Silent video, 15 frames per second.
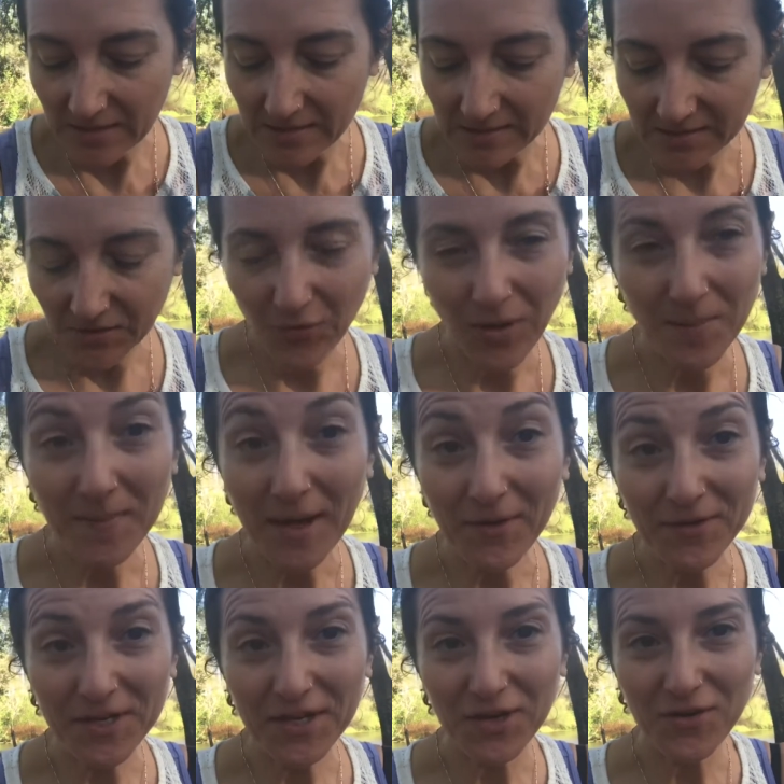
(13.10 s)
So I'm
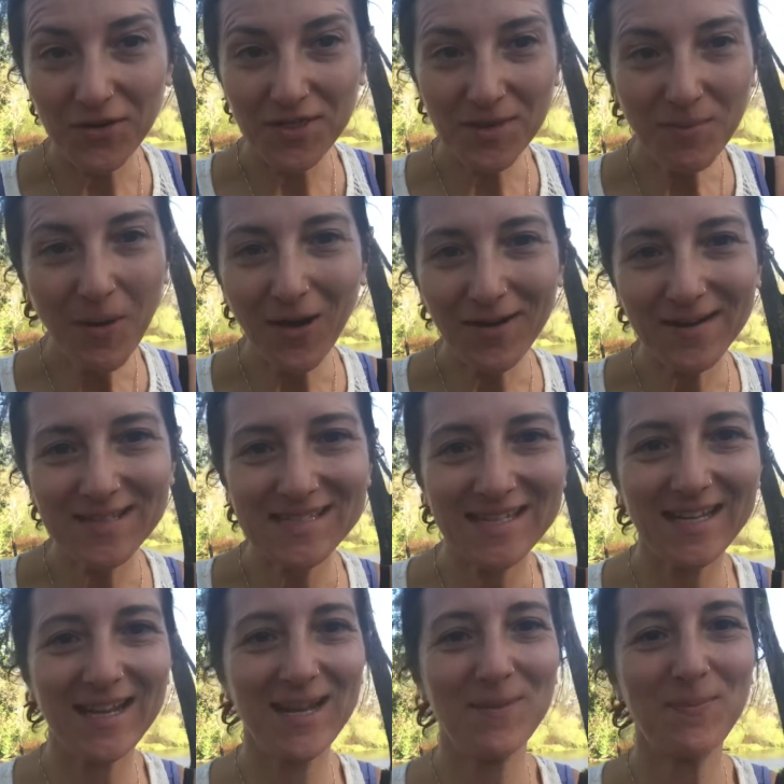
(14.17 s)
out here in the park
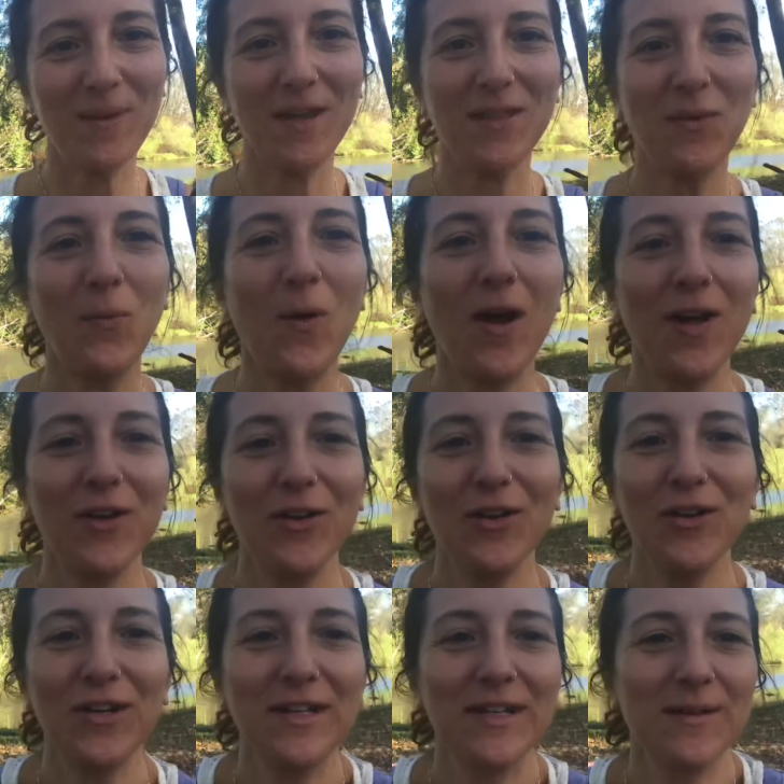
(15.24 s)
today by the water,
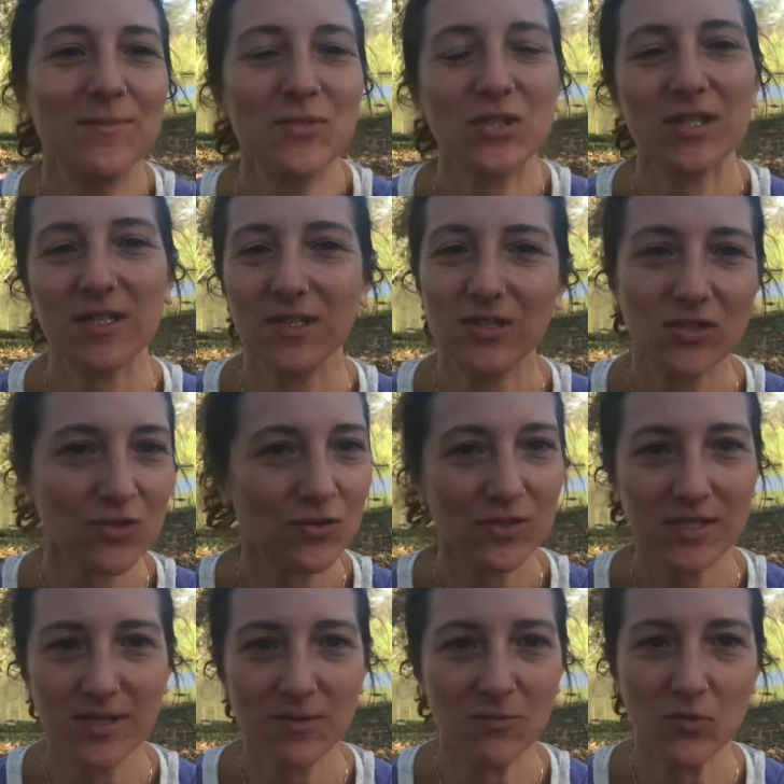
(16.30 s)
and I'm just going to do
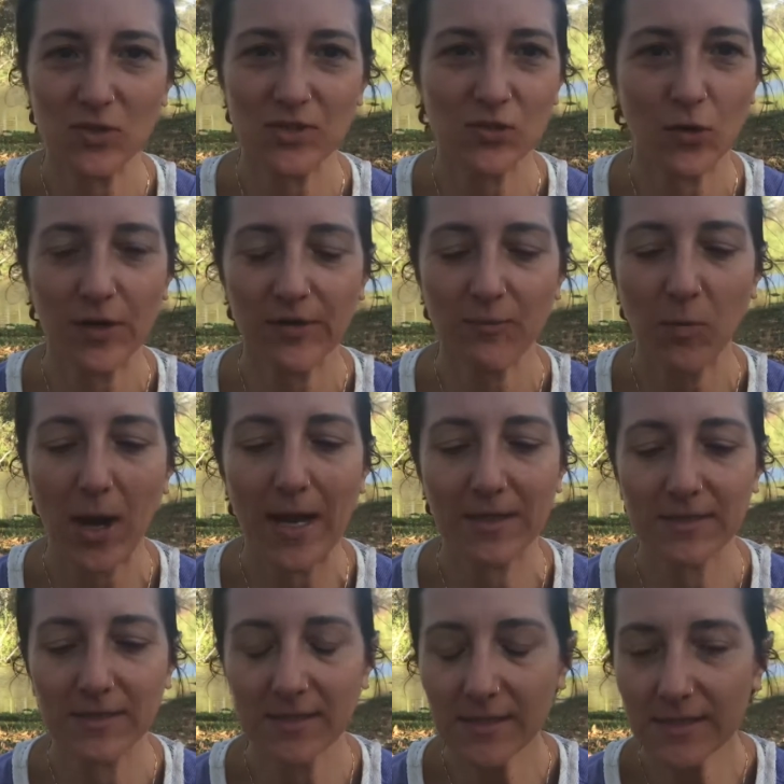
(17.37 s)
some restorative
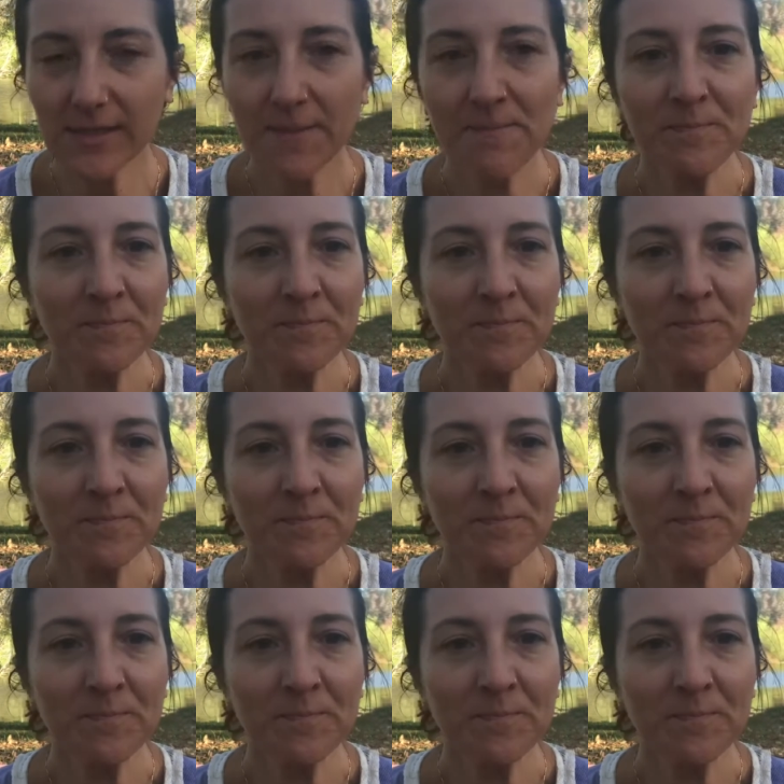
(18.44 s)
practice.